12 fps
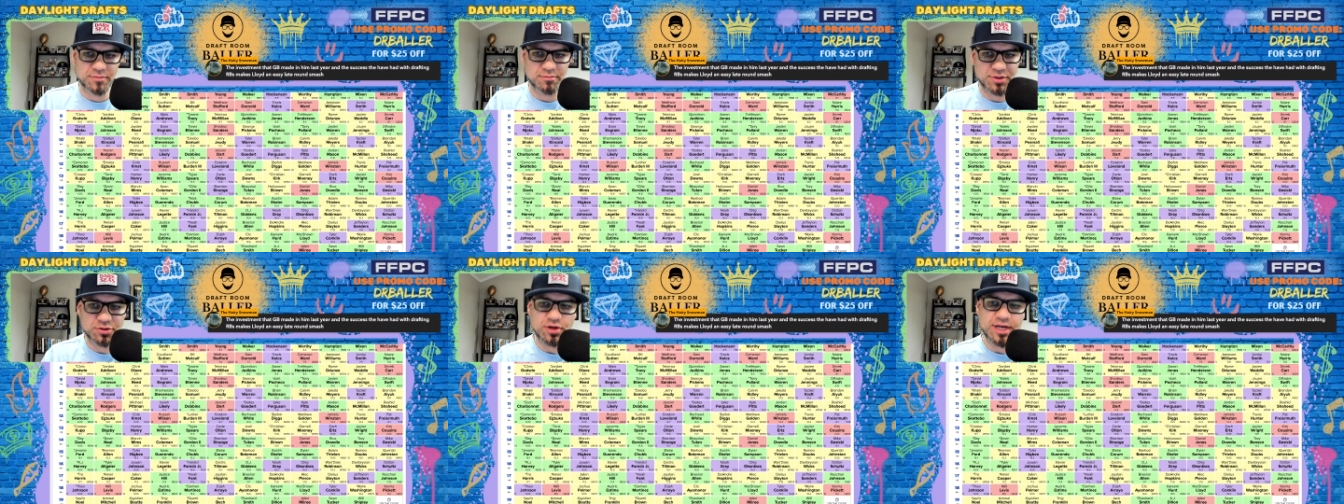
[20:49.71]

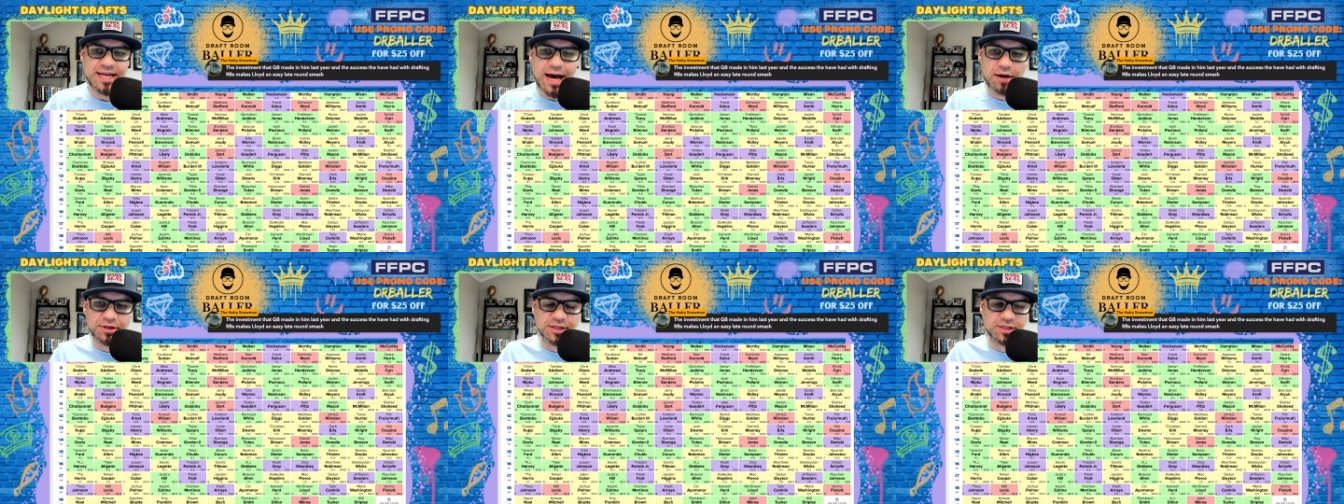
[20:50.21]
between
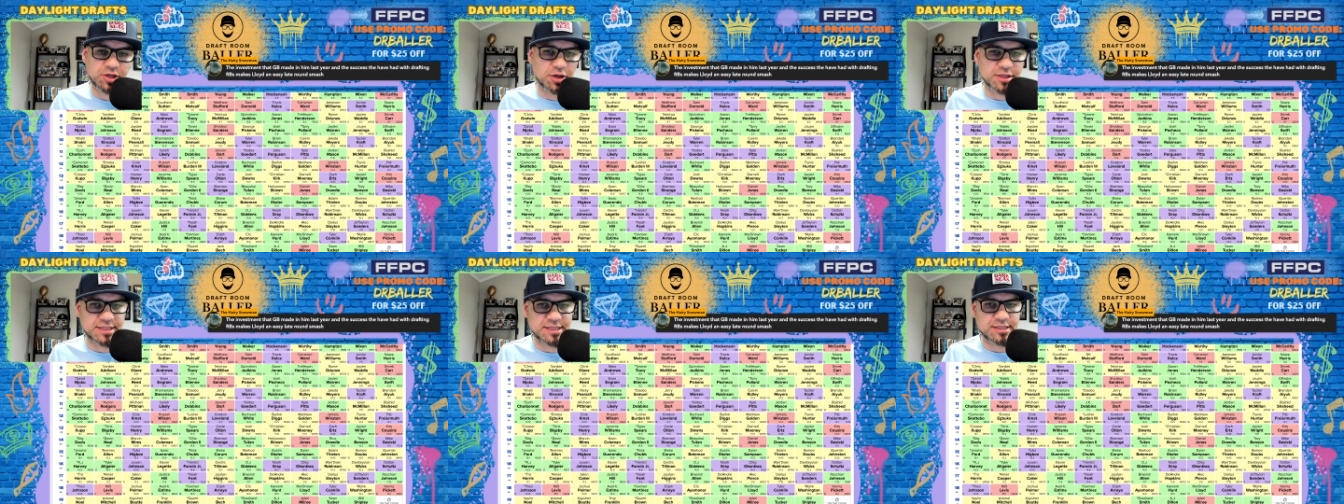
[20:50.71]
now and the start
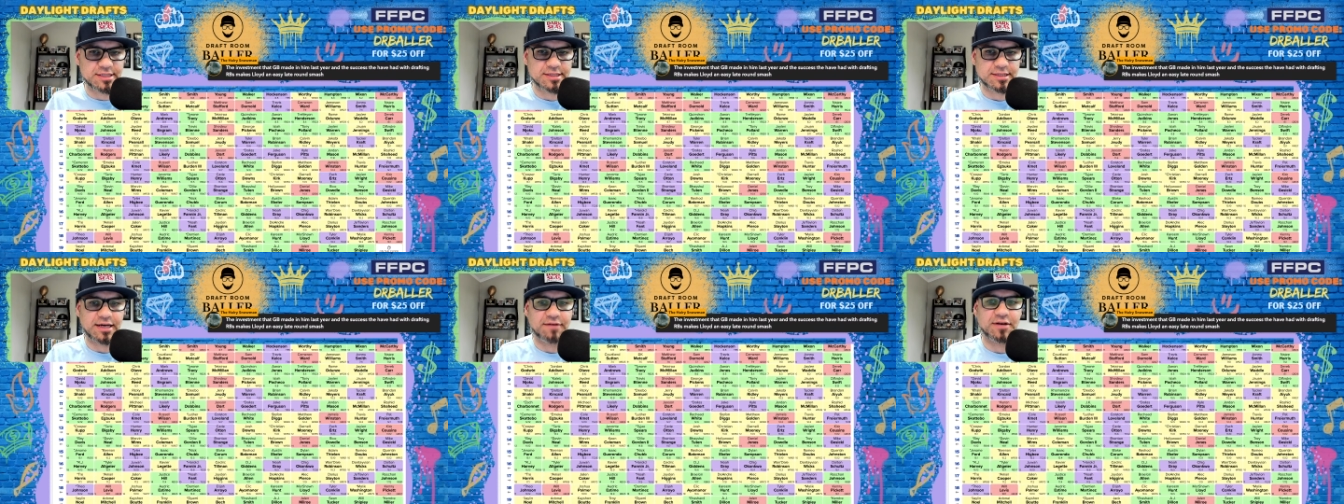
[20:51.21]
of the season
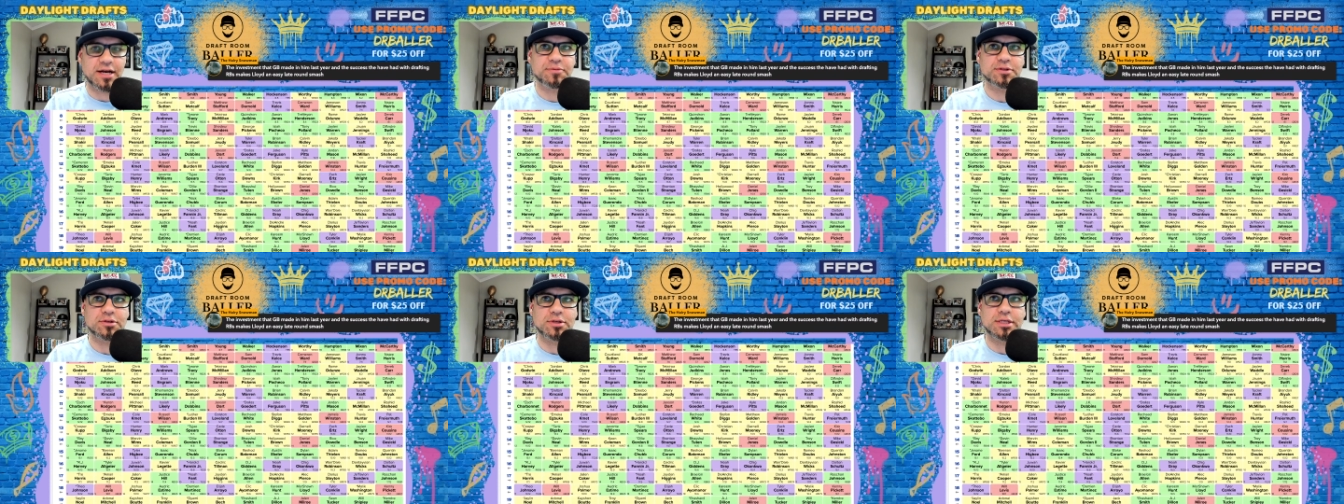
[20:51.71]
still have an
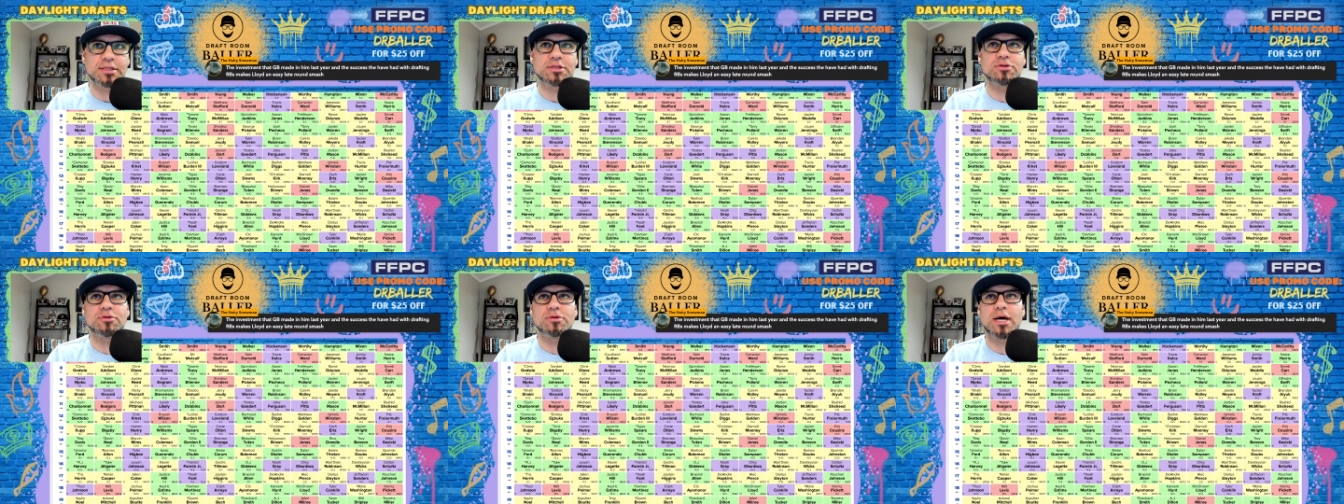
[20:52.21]
opportunity
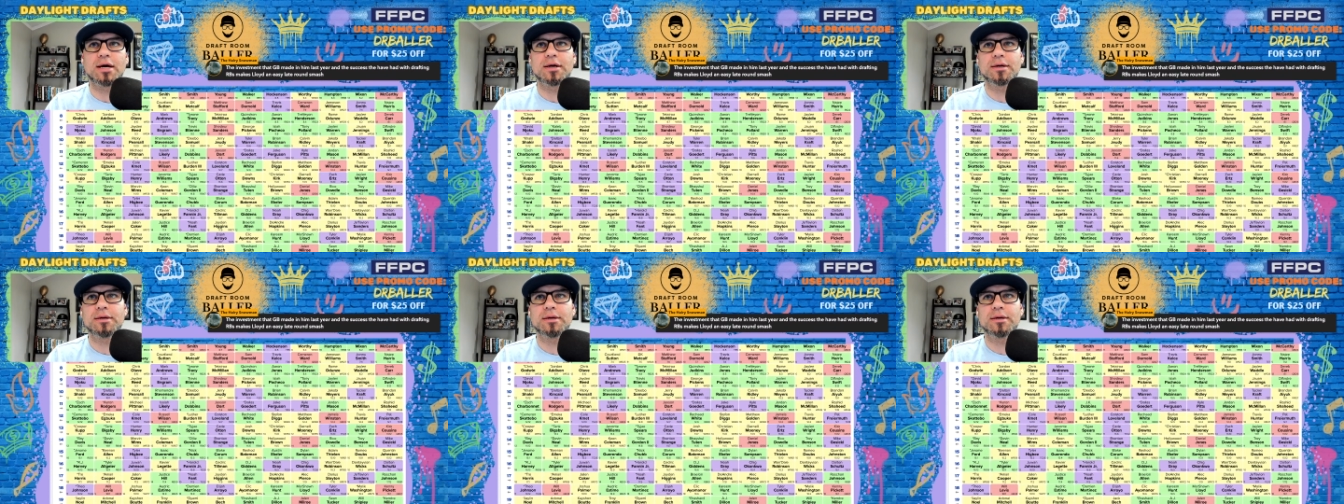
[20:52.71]
to